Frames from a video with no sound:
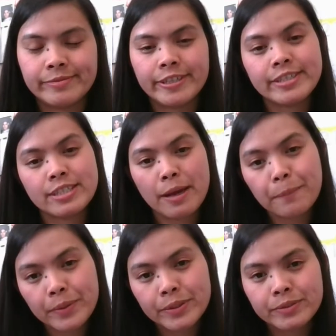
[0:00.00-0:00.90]

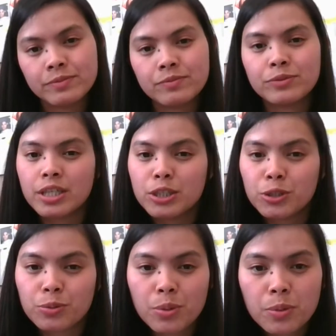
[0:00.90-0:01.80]
Example, in your
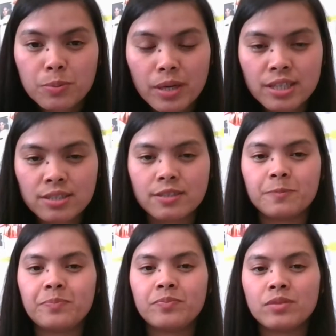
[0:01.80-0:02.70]
roommate,
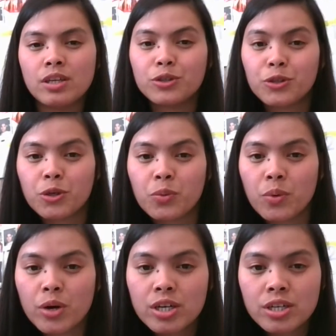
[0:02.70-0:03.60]
in your
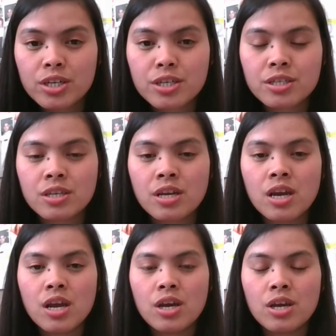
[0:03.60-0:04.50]
coworkers,
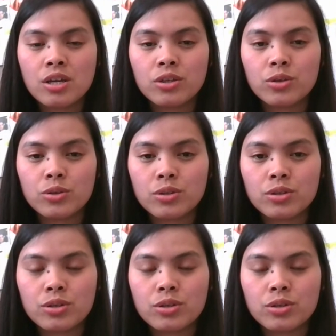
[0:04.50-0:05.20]
your